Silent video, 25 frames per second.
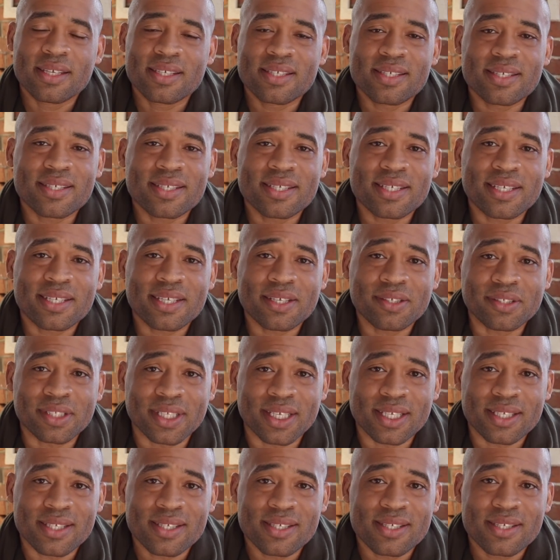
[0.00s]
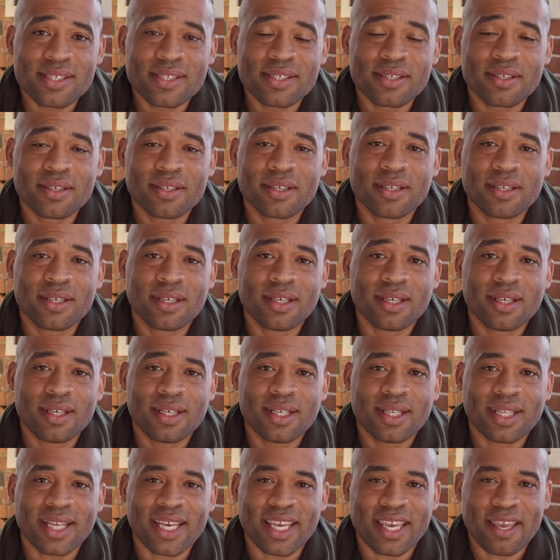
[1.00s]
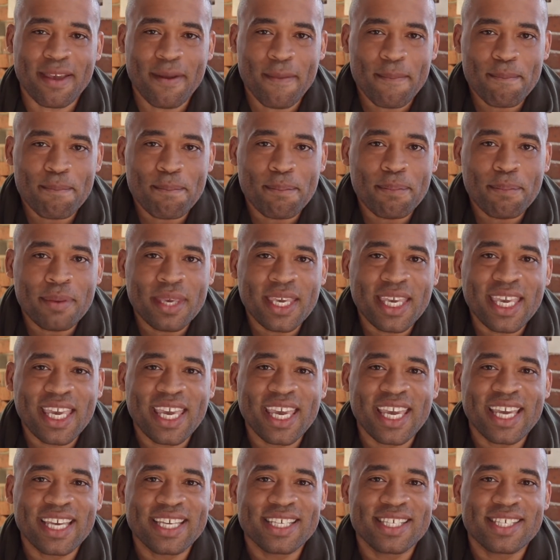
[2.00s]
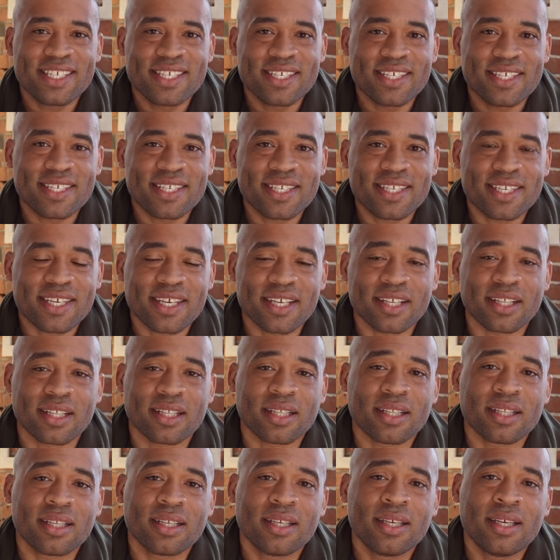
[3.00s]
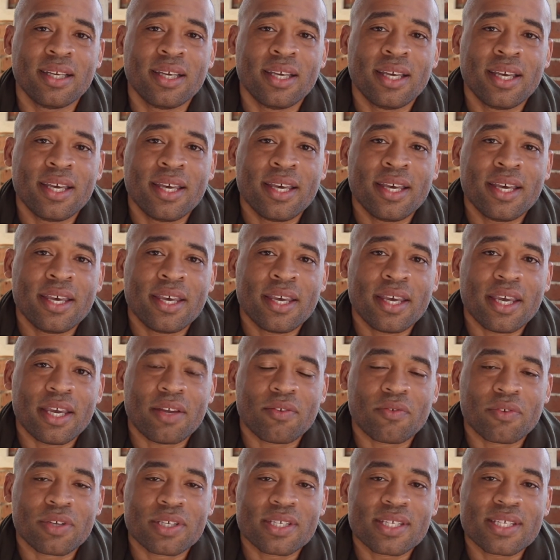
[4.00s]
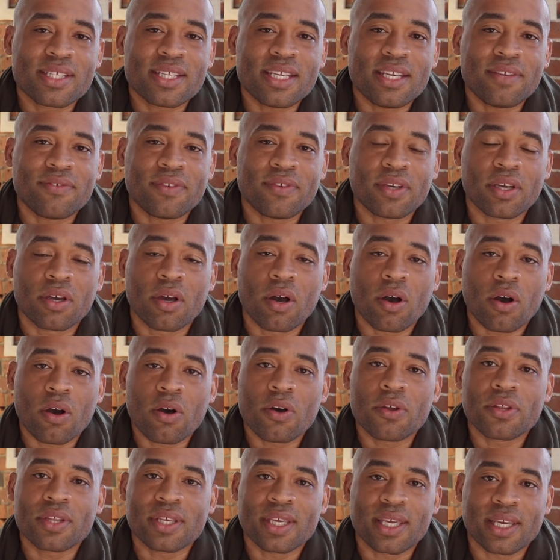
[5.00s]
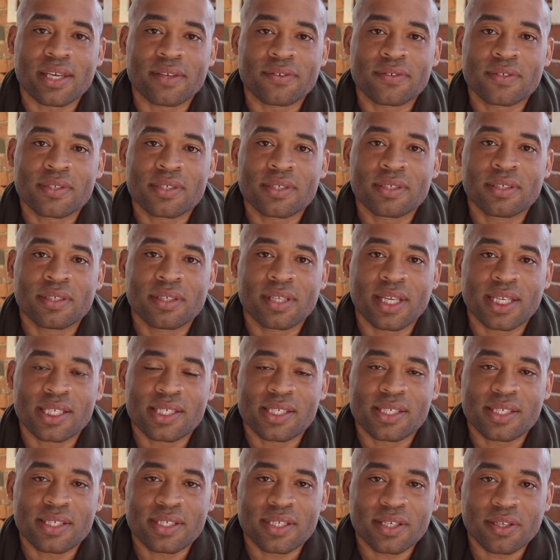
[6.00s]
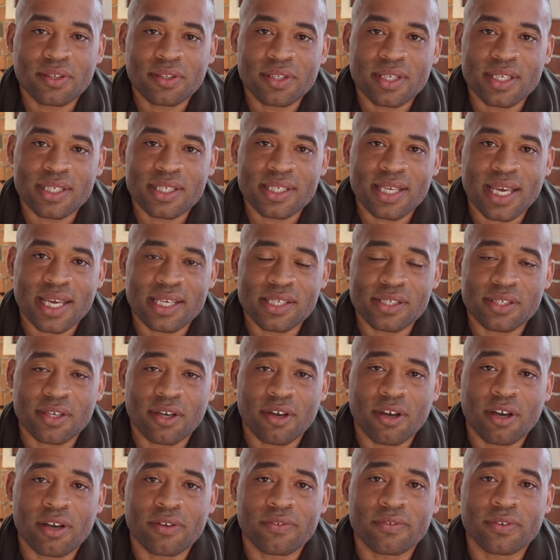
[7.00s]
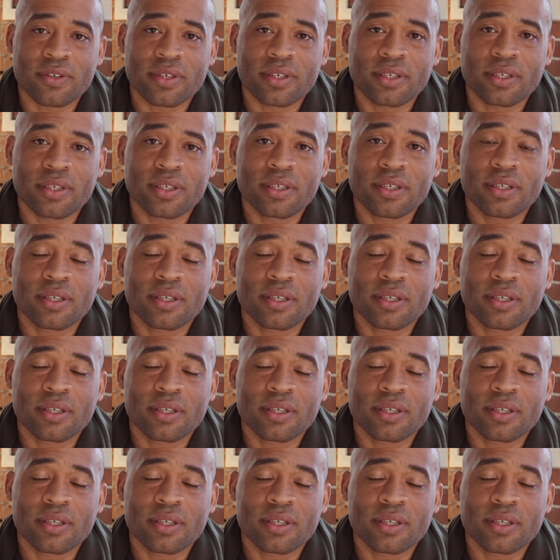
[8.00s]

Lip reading: Stillness, like being still and receiving all the gifts that stillness has to offer.